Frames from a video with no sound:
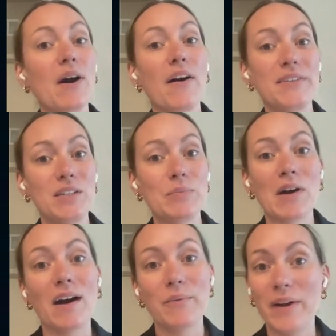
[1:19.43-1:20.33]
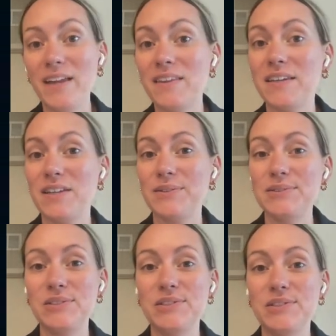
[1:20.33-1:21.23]
who all you brought with
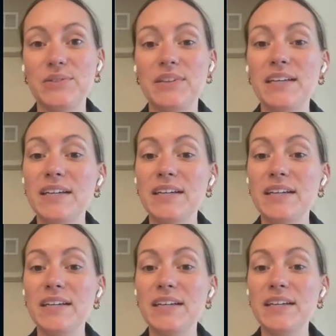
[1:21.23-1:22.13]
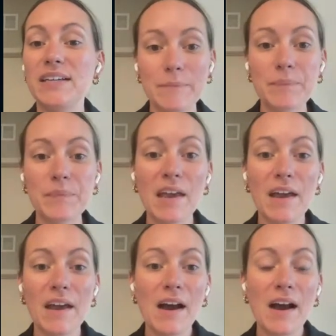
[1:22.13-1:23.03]
you to the webinar.
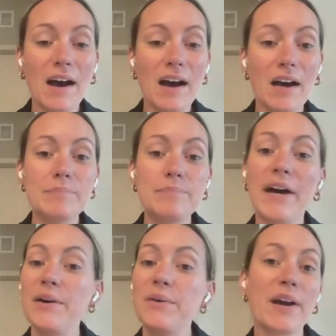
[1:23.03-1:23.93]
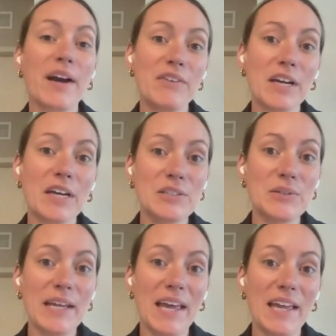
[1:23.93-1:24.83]
But wherever you're
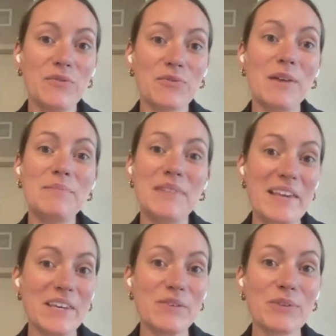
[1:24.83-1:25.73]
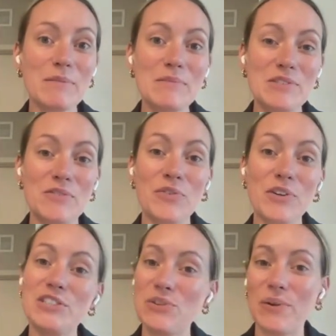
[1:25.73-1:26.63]
tuning in from, thank you
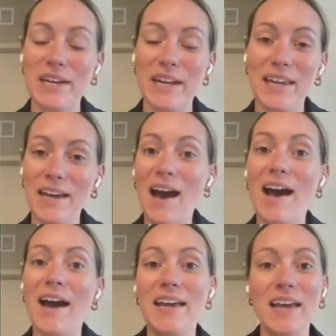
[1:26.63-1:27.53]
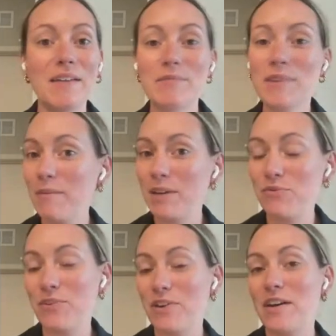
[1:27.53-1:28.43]
for joining. I am
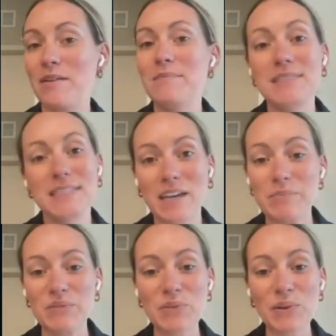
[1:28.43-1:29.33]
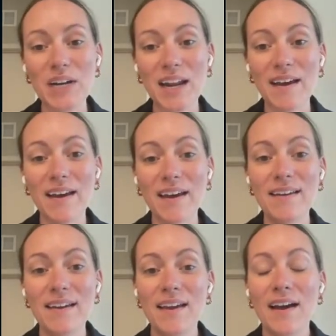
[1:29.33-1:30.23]
coming from Tampa,
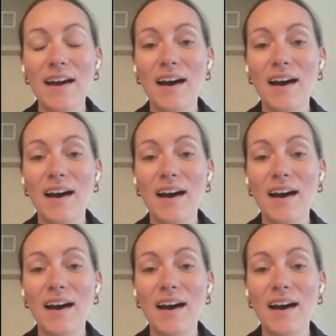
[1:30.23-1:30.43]
Florida,